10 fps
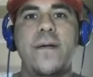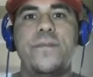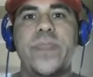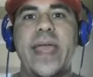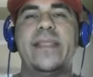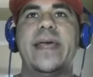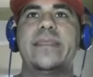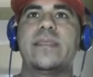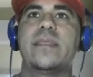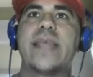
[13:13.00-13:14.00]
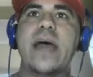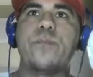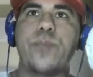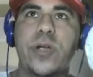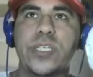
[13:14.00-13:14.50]
And then
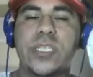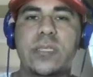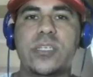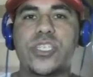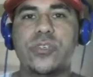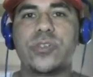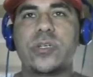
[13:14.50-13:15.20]
that person, the shooter,